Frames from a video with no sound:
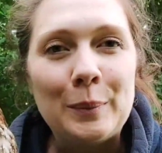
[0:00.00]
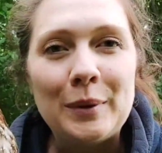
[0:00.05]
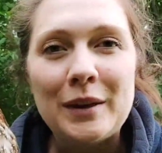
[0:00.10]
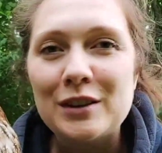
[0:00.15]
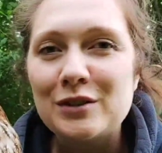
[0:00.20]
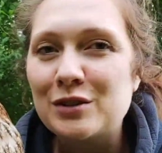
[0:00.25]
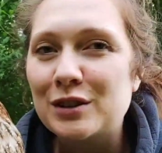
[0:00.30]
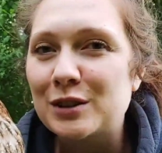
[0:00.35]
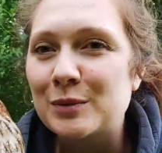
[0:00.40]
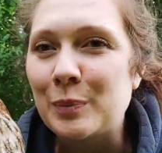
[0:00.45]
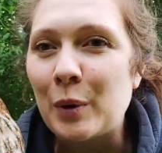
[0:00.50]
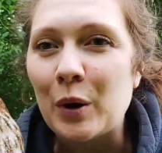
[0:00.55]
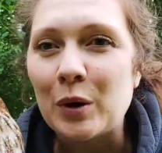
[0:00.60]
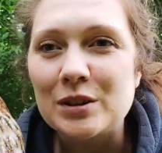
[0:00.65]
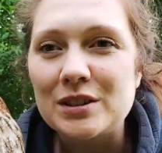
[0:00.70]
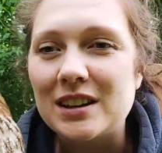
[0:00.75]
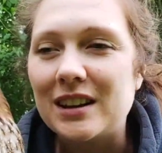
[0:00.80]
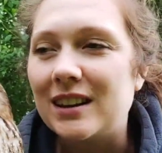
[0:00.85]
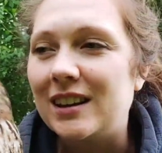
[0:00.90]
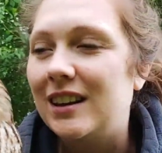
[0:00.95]
Beatrix
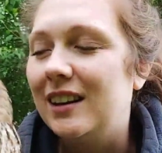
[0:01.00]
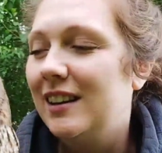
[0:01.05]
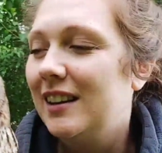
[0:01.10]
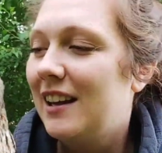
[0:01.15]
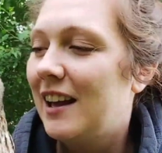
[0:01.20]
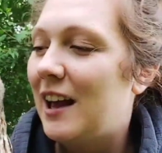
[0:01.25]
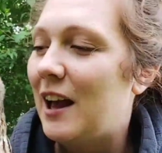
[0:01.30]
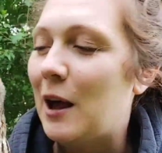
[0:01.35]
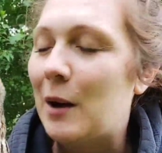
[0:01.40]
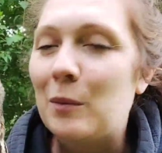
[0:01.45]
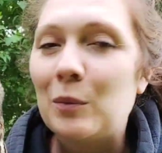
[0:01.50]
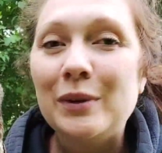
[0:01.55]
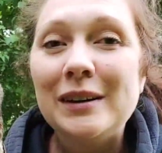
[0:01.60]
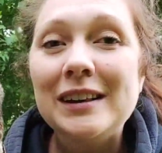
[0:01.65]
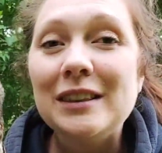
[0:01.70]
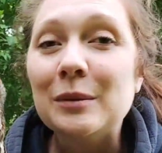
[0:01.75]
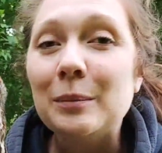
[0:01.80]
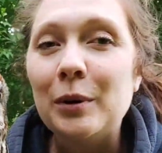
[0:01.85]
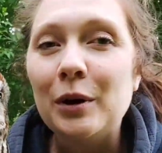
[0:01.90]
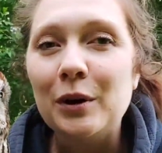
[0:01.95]
Potter,
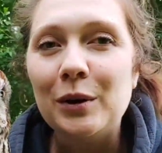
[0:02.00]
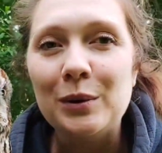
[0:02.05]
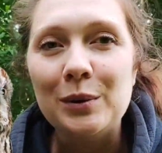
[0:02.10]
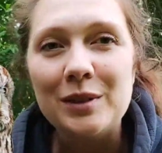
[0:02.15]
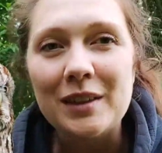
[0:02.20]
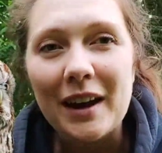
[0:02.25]
Winnie the Pooh.